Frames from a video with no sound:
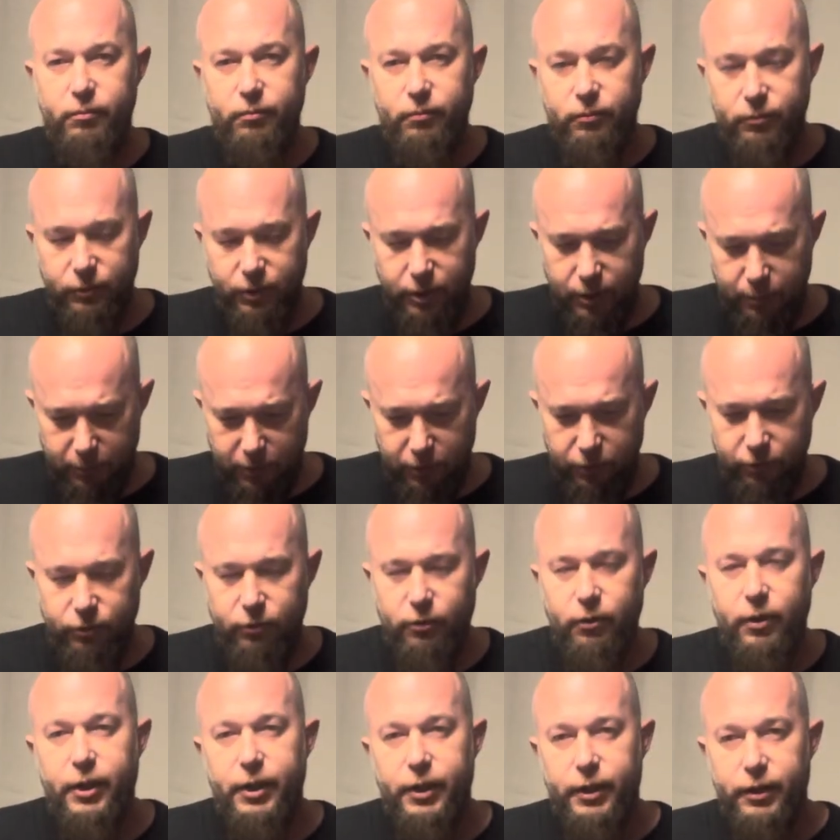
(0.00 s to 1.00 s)

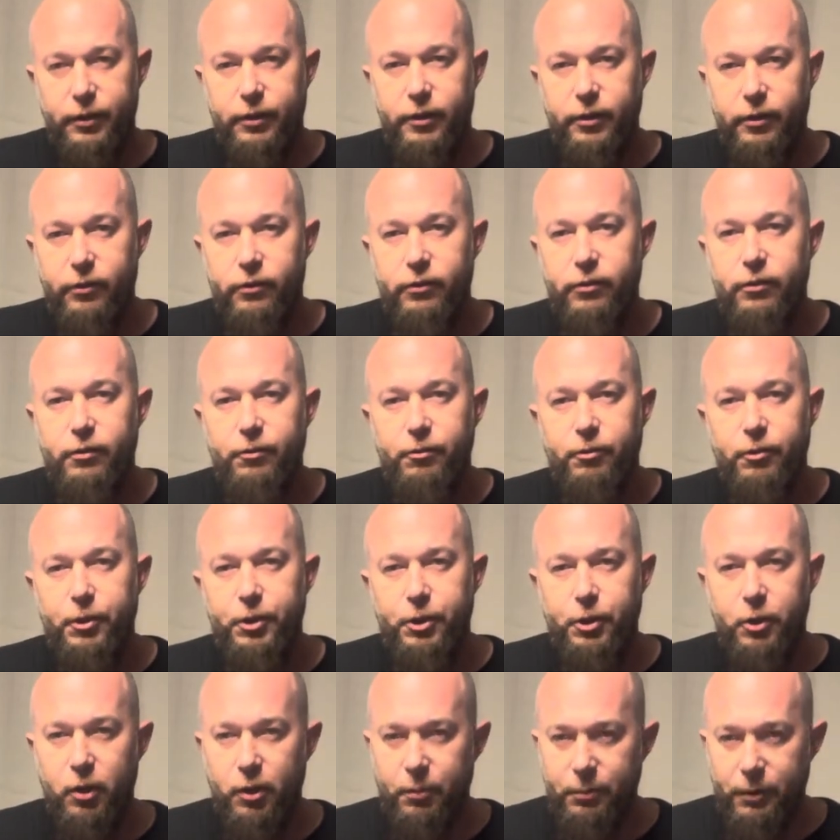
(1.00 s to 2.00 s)
demonstrating this for
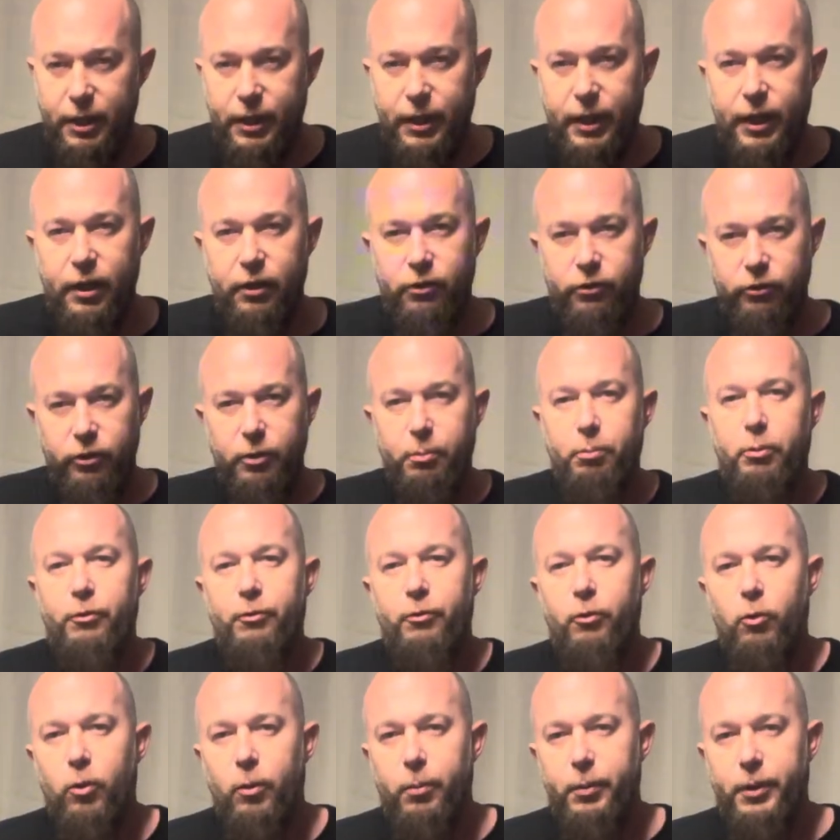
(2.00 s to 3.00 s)
you. I'm not actually
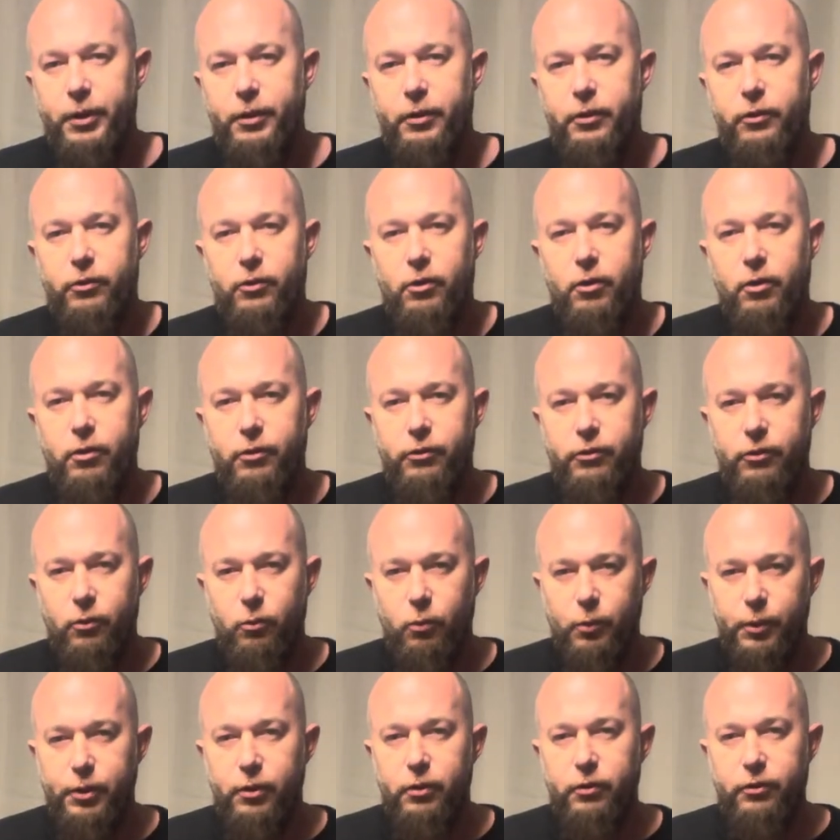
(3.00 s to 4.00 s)
performing this curse in
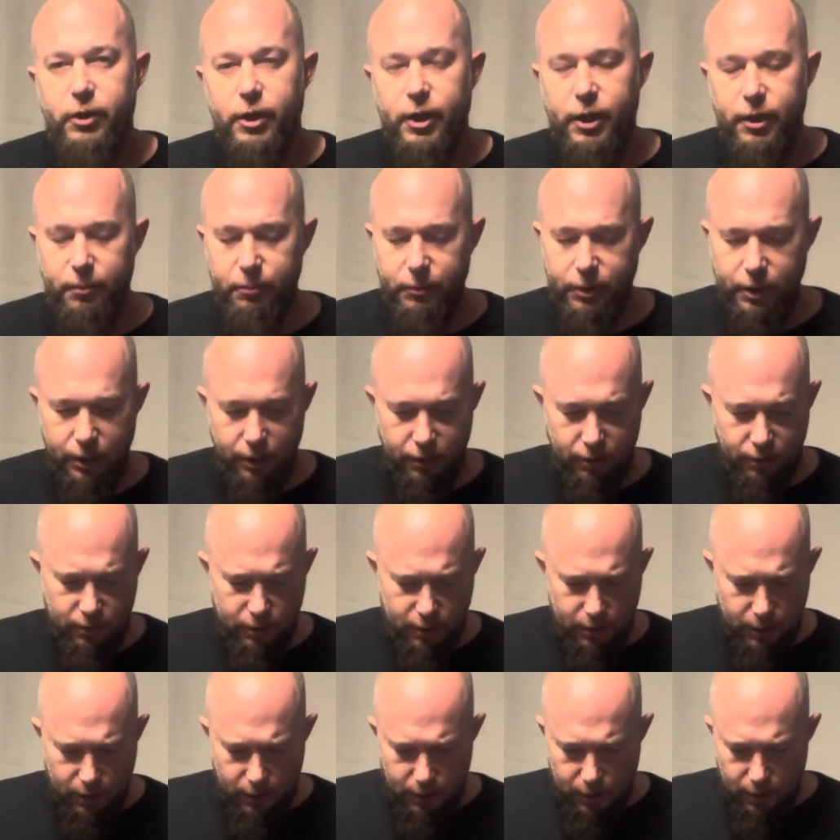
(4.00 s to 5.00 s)
real time now.
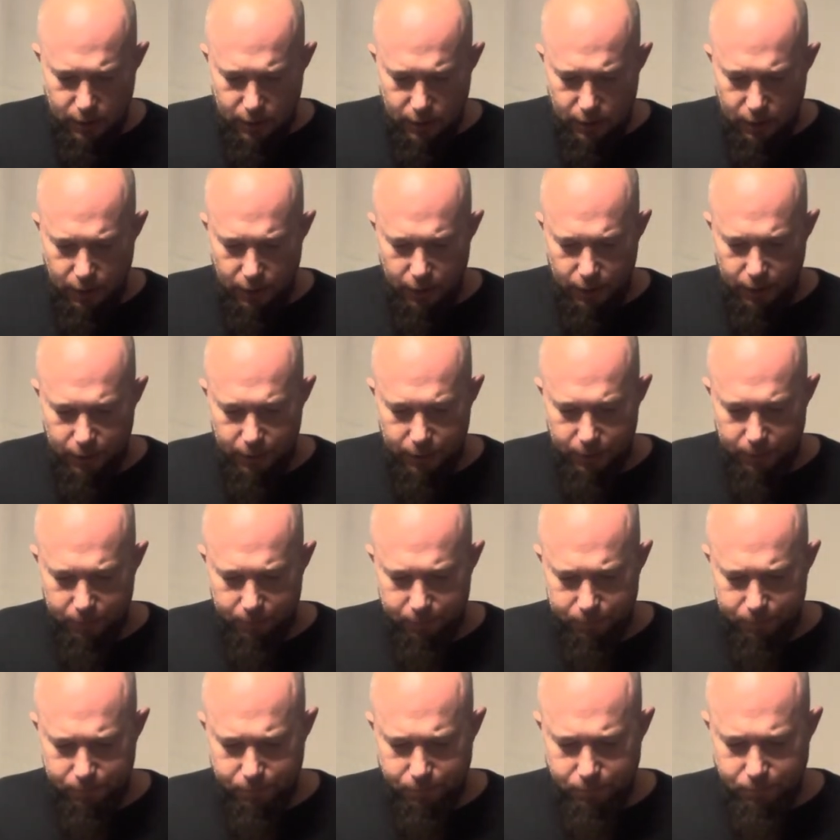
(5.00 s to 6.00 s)

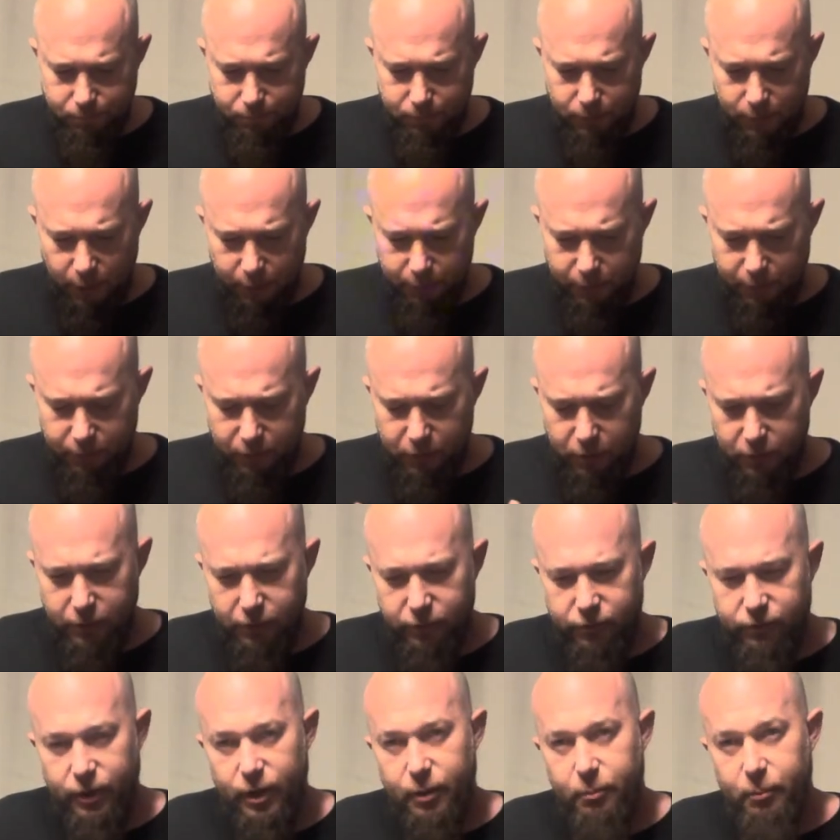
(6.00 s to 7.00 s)
I'm giving you the
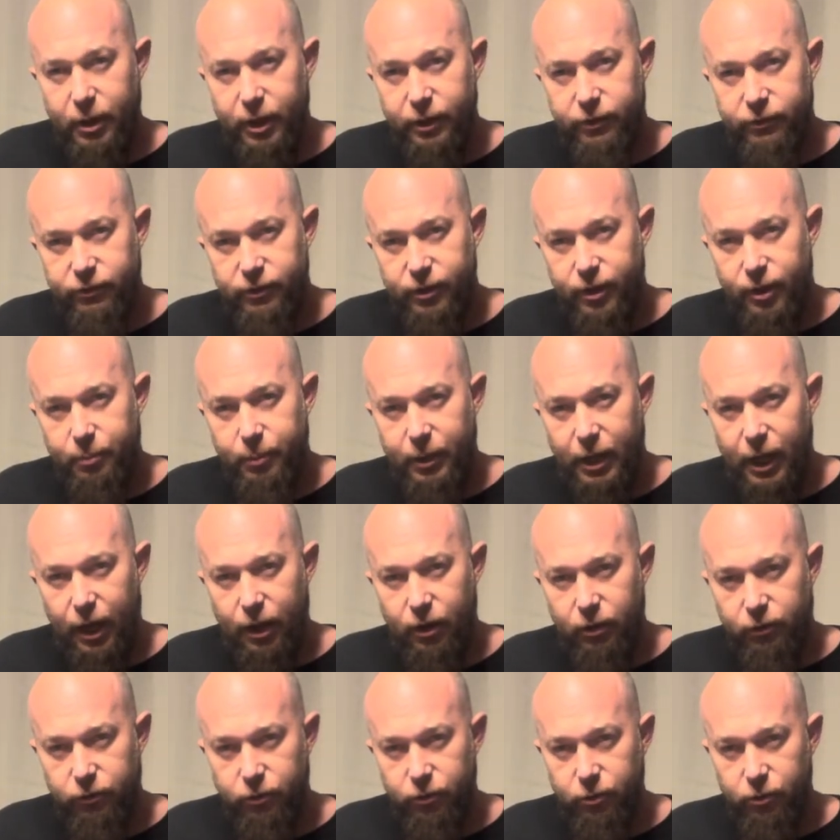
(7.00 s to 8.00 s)
step-by-step
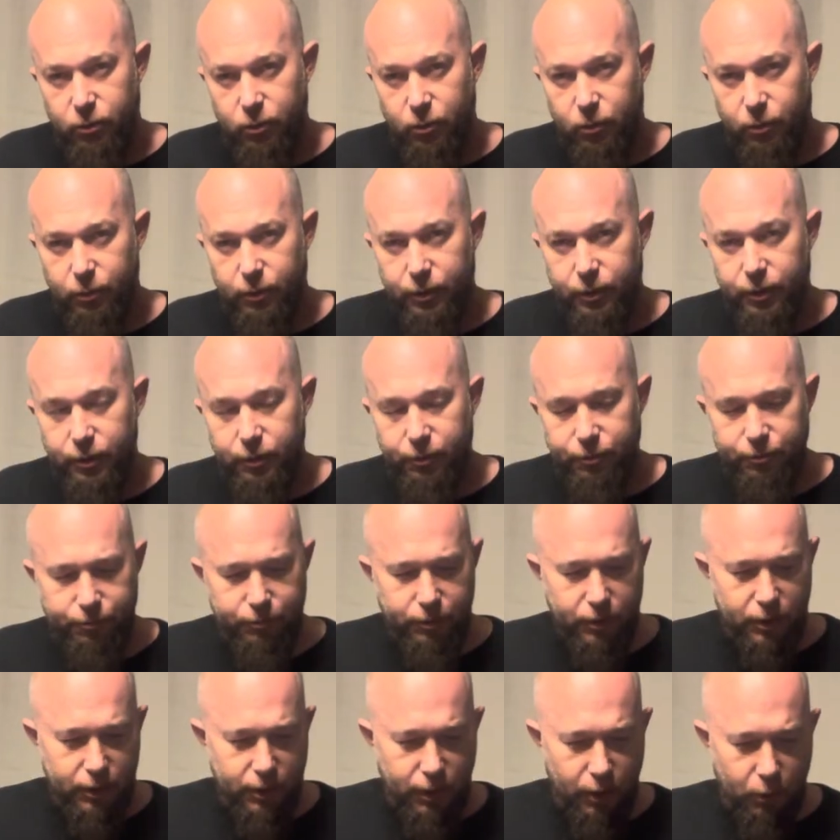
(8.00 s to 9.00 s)
how-to. If
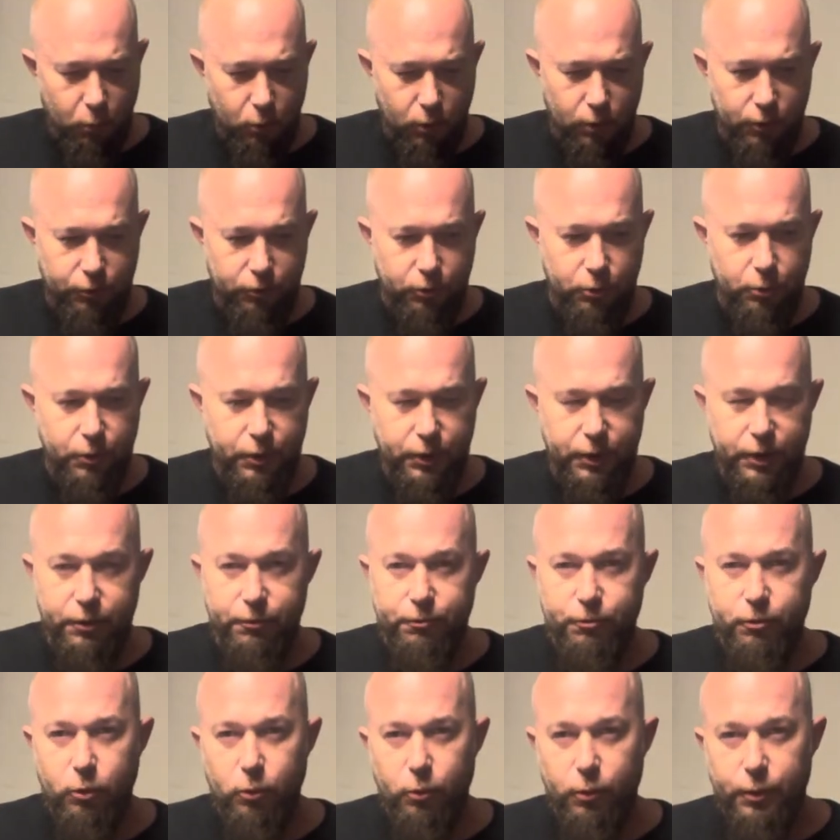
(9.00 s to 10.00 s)
I were doing it
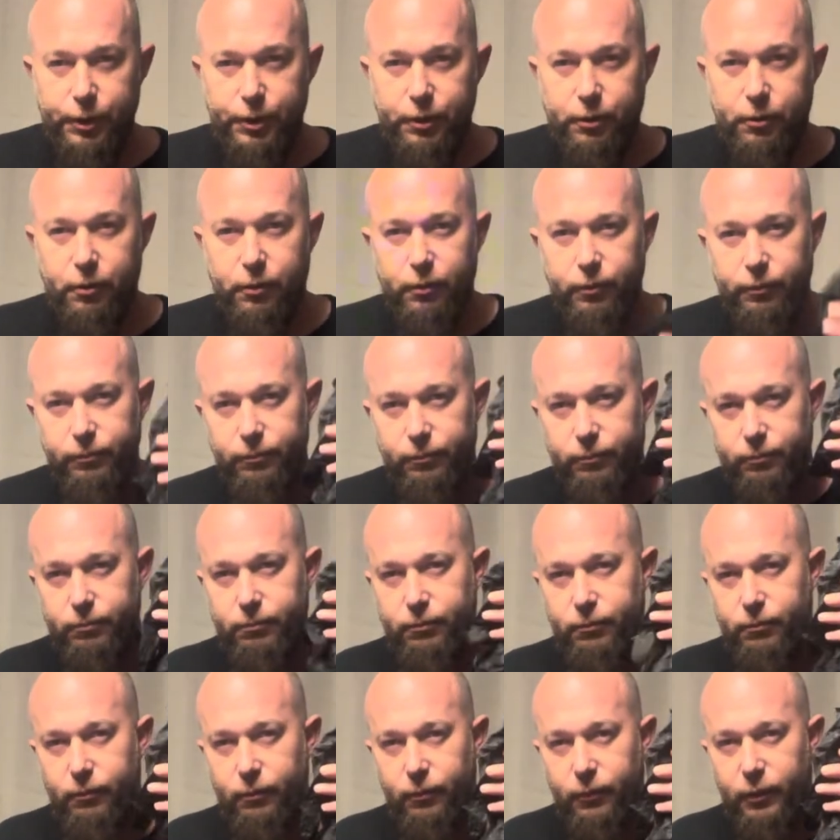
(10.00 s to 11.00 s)
for real,
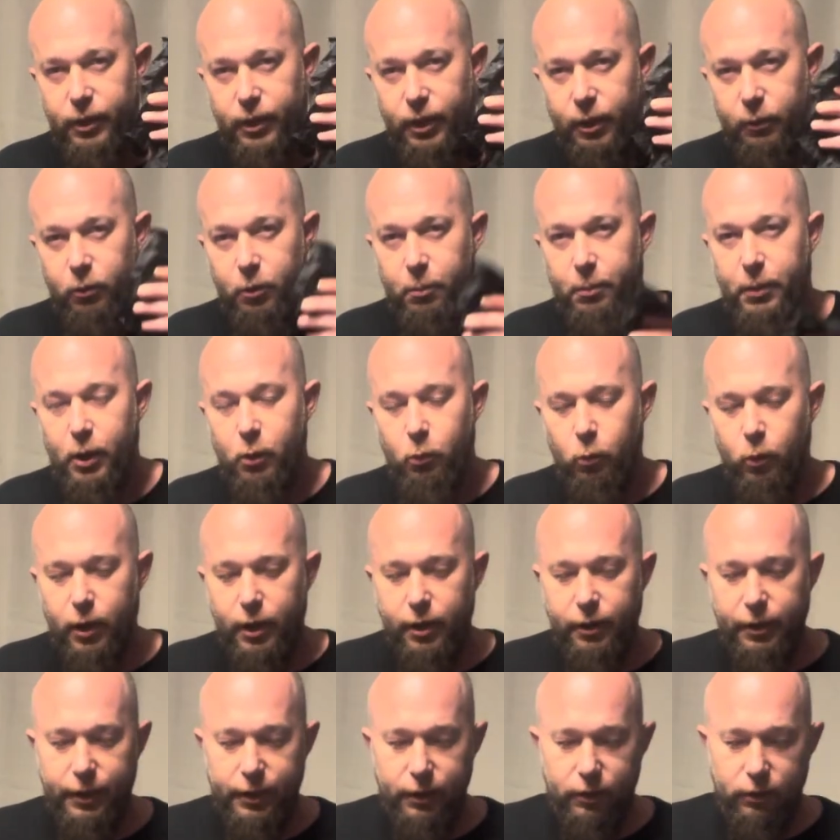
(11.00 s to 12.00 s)
then I would be
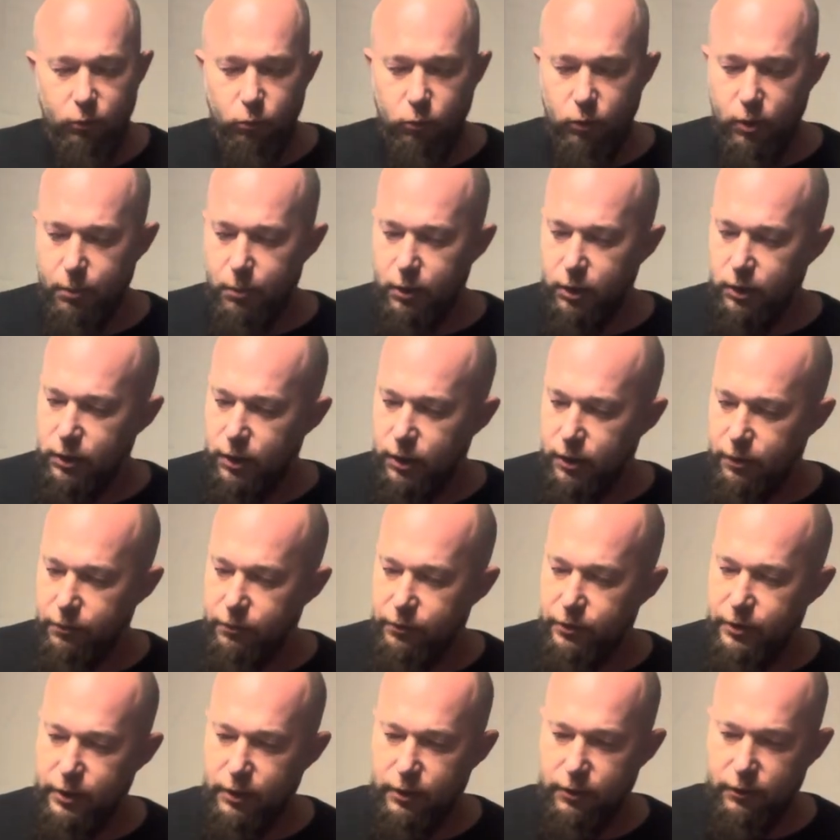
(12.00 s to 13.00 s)
wearing rubber gloves
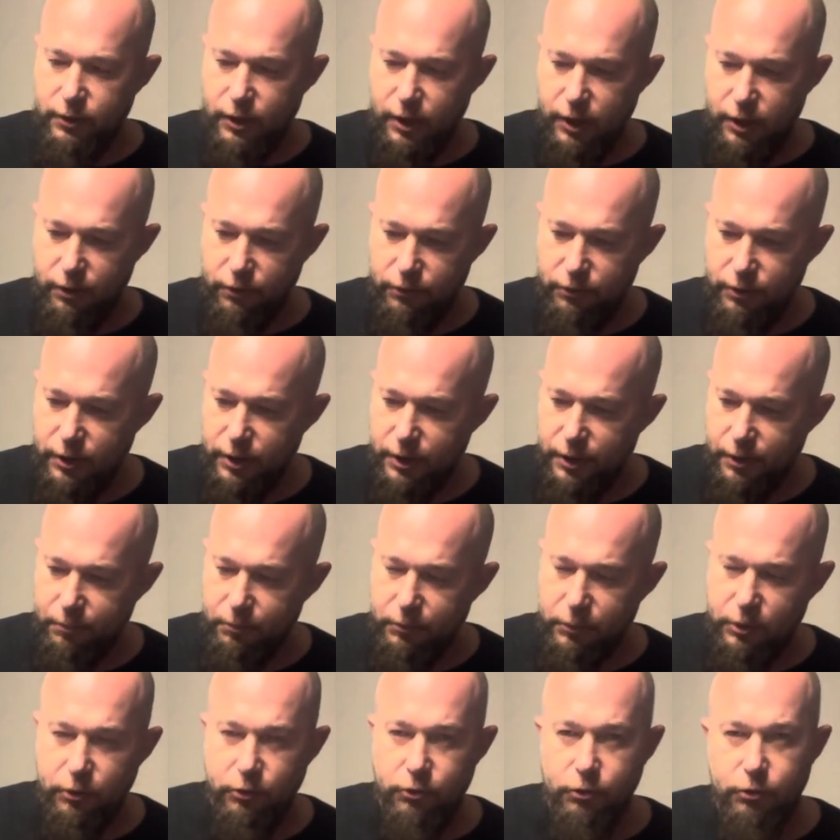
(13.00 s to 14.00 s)
the entire time,
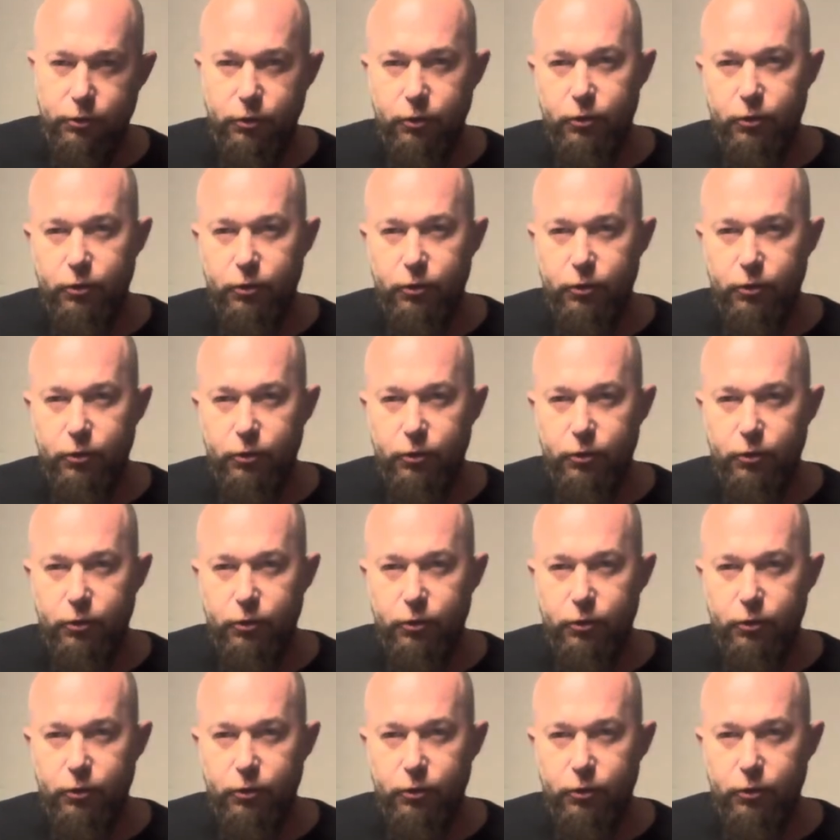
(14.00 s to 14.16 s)
because you do